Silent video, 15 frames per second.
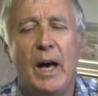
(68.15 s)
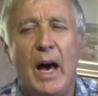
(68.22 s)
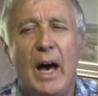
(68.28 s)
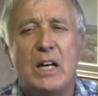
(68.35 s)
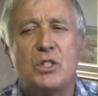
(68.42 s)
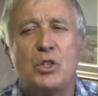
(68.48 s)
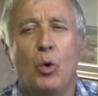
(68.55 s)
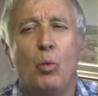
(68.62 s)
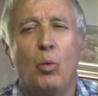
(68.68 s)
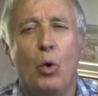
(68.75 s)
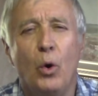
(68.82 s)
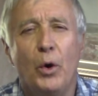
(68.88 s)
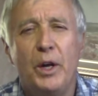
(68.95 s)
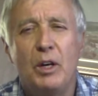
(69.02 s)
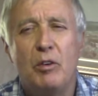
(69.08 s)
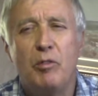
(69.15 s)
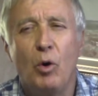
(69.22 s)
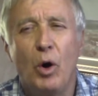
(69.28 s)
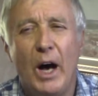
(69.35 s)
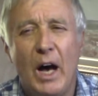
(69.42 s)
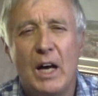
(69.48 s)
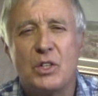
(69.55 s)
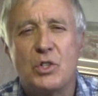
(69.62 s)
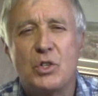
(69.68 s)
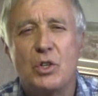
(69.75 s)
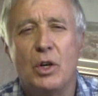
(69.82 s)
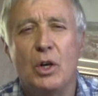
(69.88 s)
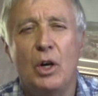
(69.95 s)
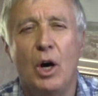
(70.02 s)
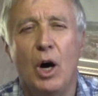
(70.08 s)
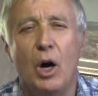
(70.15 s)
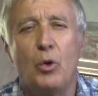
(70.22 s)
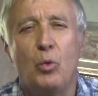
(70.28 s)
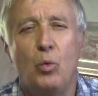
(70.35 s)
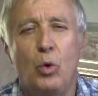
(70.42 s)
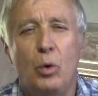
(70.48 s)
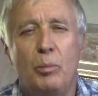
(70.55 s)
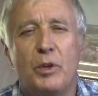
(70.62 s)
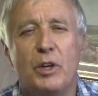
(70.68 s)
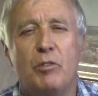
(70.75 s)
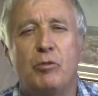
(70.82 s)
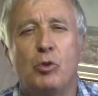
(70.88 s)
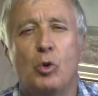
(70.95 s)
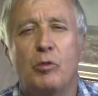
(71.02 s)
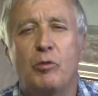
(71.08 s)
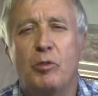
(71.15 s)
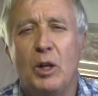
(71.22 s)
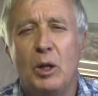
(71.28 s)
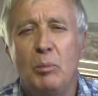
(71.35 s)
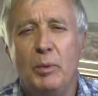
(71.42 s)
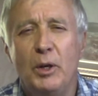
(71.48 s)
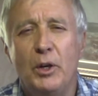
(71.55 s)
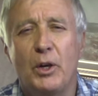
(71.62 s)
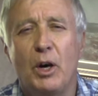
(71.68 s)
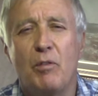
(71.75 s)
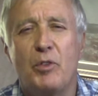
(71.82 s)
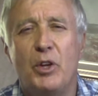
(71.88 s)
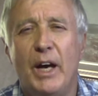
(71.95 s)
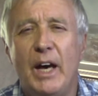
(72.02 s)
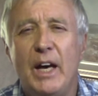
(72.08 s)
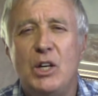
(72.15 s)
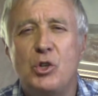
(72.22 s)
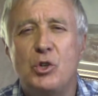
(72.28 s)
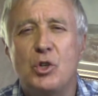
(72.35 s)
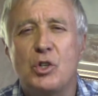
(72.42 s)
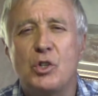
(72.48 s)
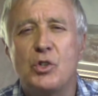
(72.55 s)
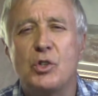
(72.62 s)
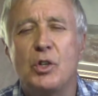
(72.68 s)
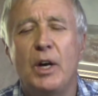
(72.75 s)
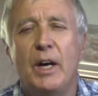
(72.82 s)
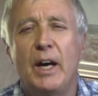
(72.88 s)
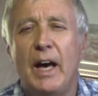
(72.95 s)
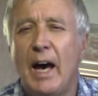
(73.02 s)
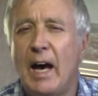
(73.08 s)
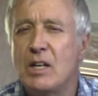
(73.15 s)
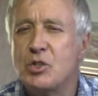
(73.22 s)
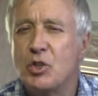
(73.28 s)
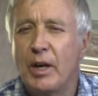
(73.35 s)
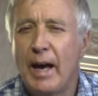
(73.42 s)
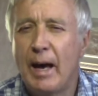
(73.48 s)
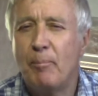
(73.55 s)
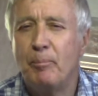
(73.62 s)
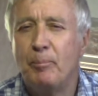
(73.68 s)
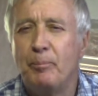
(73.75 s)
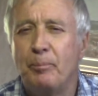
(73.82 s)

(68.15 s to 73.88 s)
as a warning for us on whom the fulfillment of the ages has come.